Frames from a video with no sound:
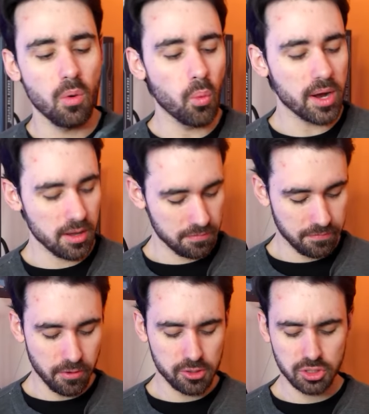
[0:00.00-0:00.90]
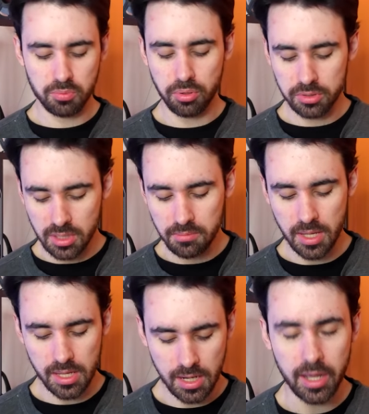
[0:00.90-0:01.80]
When I first put them
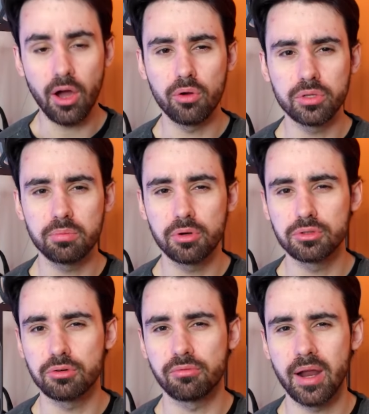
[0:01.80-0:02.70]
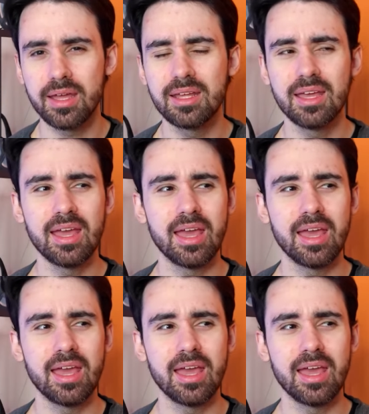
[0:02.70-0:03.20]
in, I only put the red.